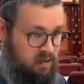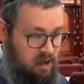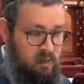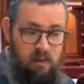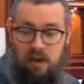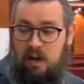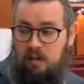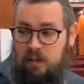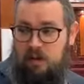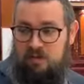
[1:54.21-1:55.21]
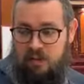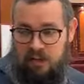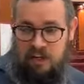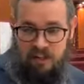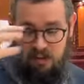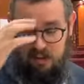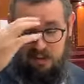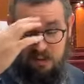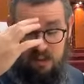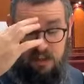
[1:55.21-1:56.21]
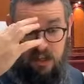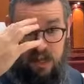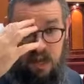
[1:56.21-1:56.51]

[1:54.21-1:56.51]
above, they connect to the ceiling.